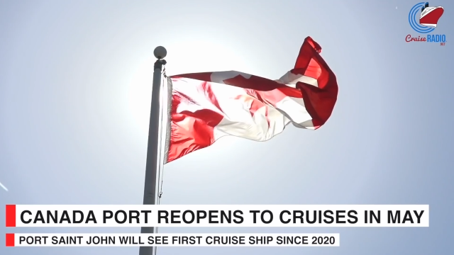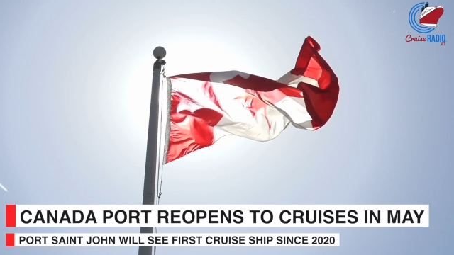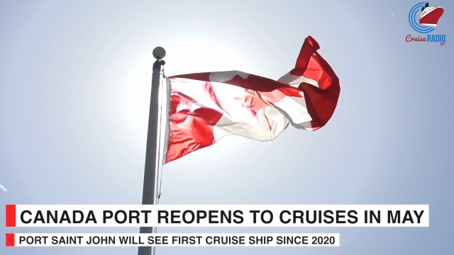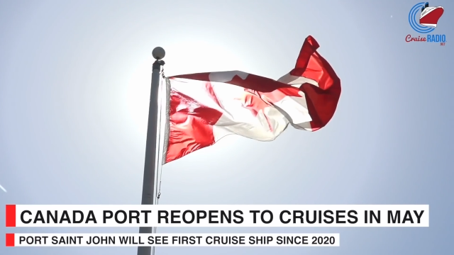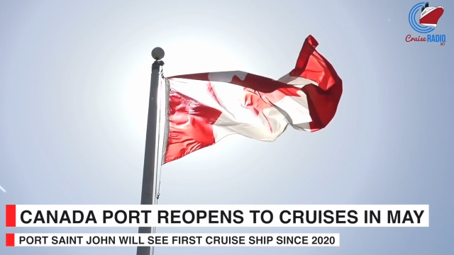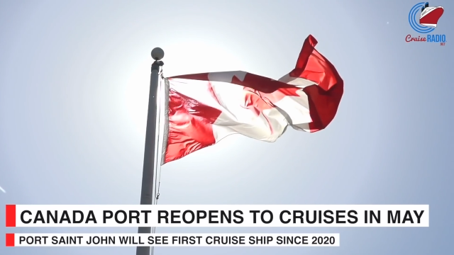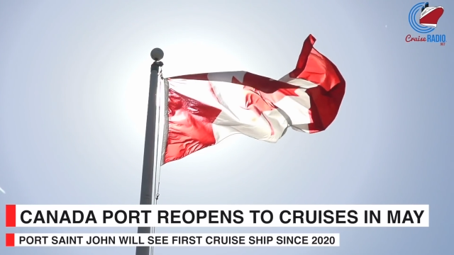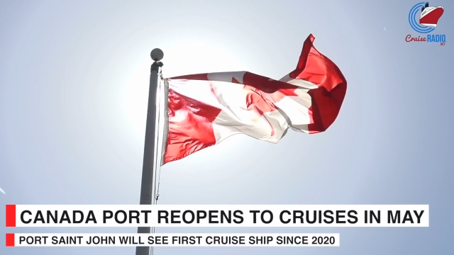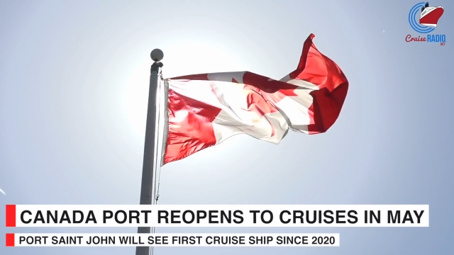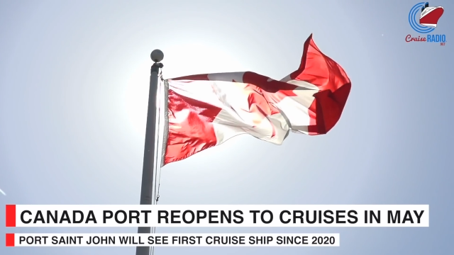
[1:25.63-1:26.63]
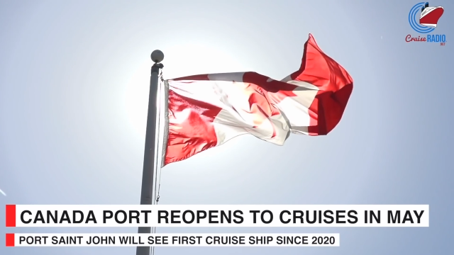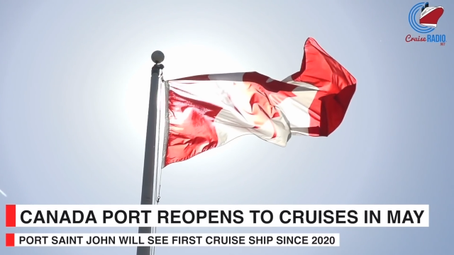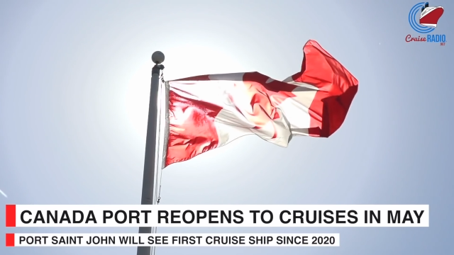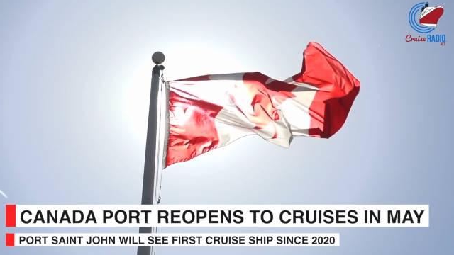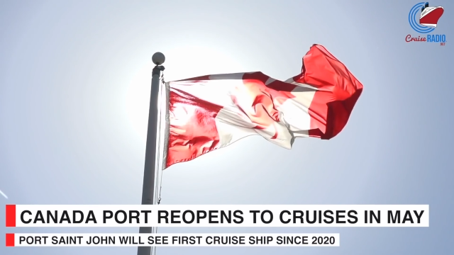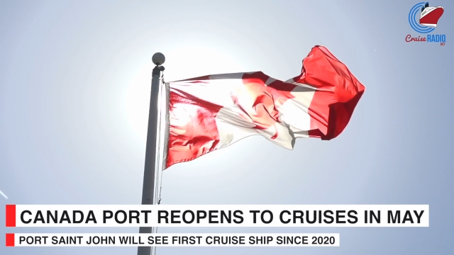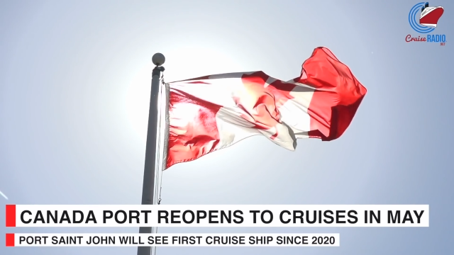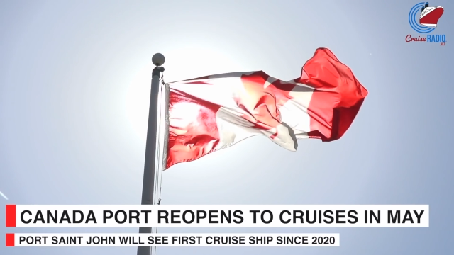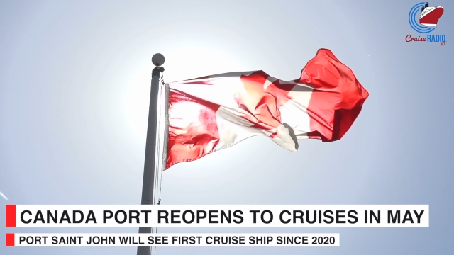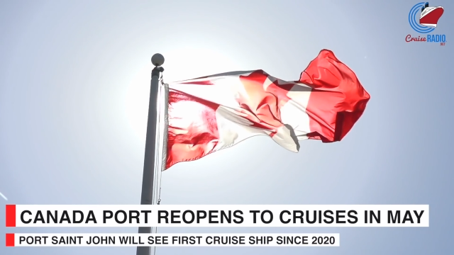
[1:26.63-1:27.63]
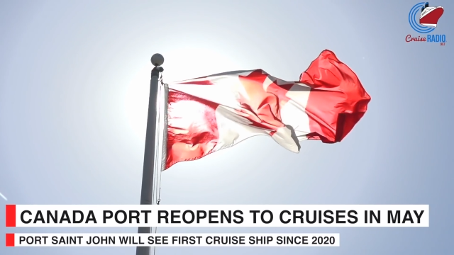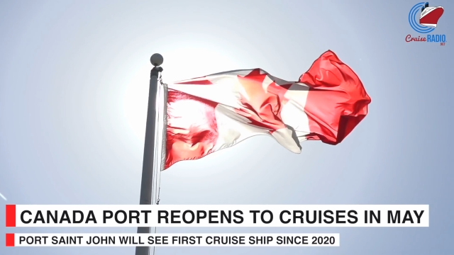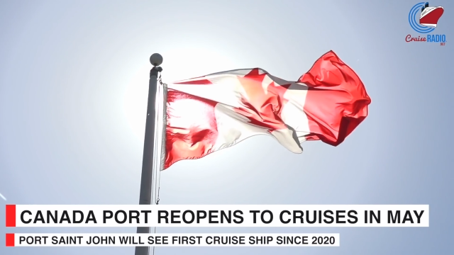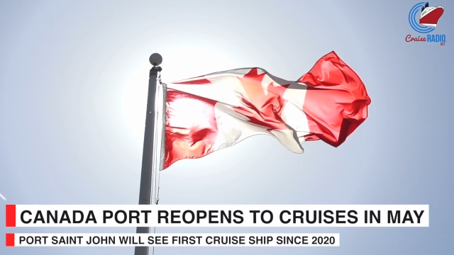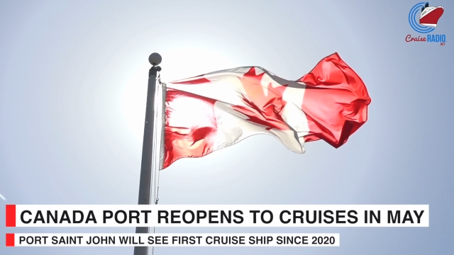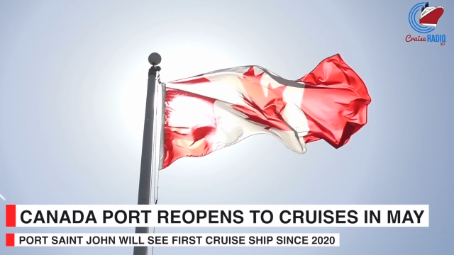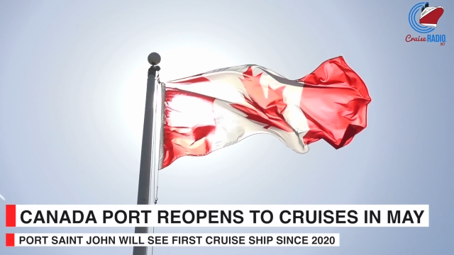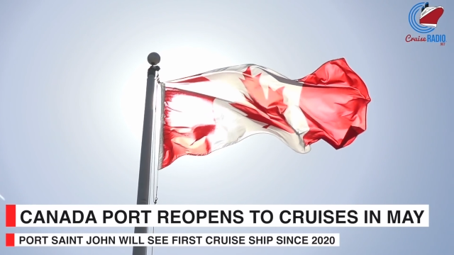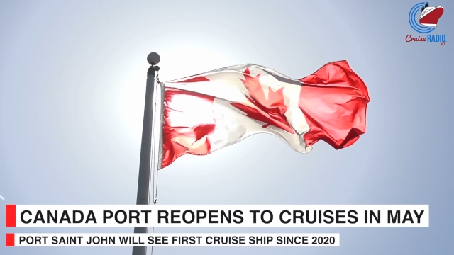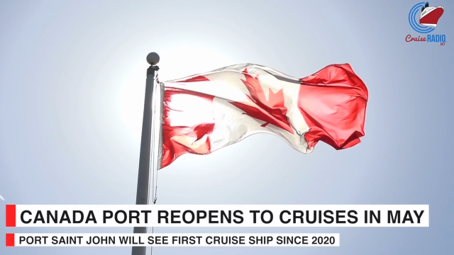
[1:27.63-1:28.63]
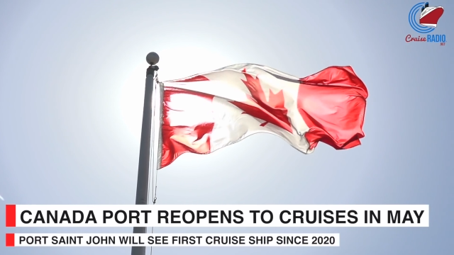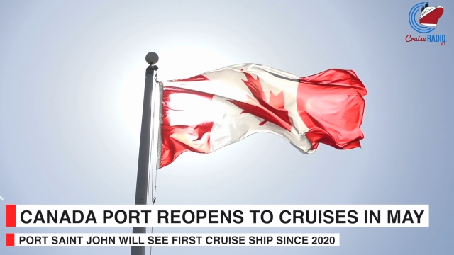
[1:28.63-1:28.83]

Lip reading: Nobody's mouth can be seen.